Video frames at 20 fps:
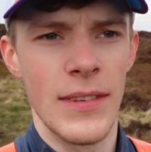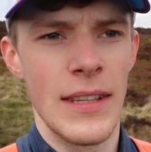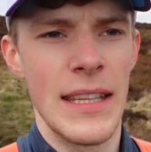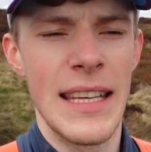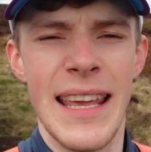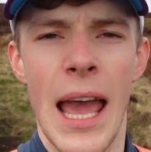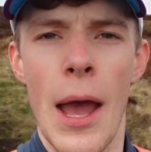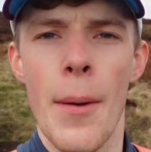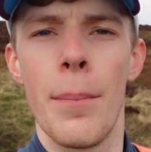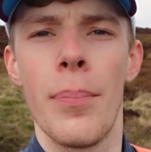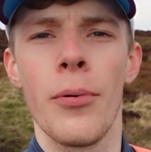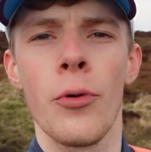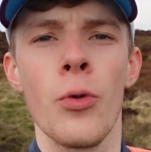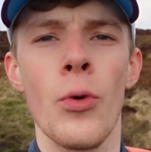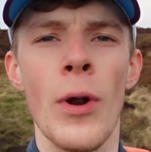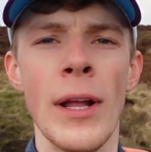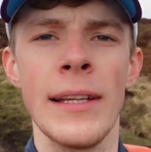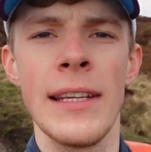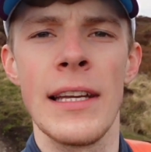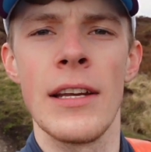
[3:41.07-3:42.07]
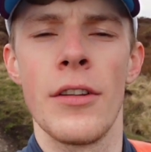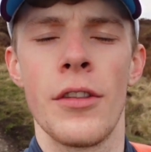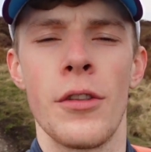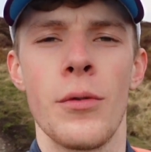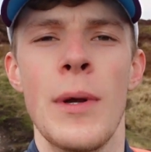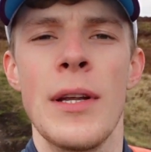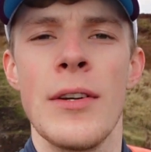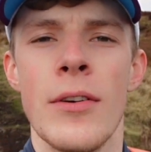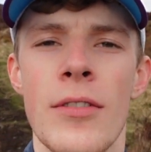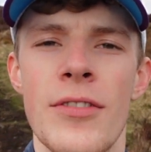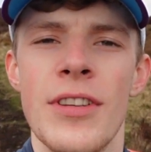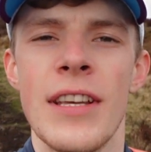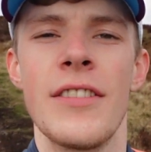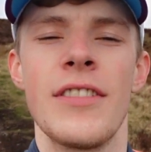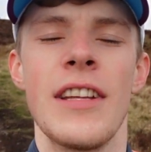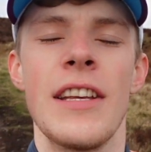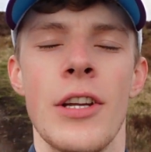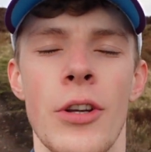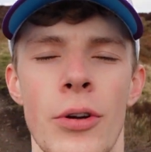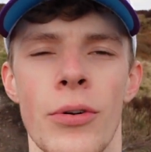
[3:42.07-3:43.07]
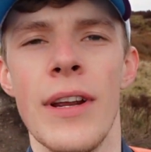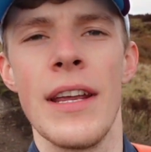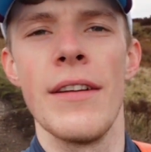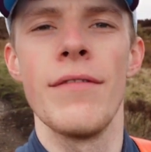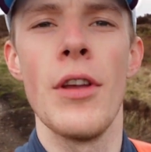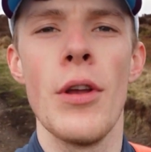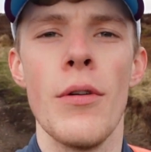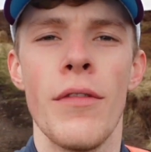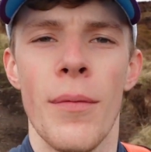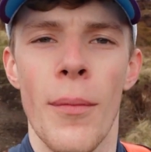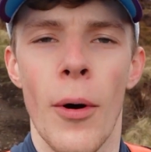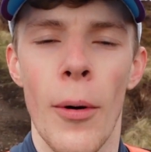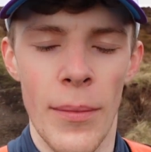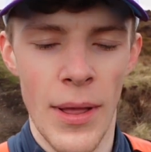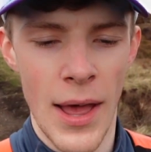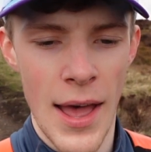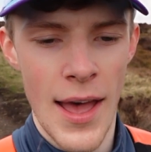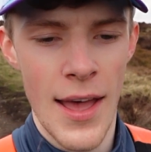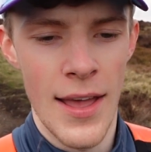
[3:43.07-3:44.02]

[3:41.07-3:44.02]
you get a brilliant 360 degree view from up there.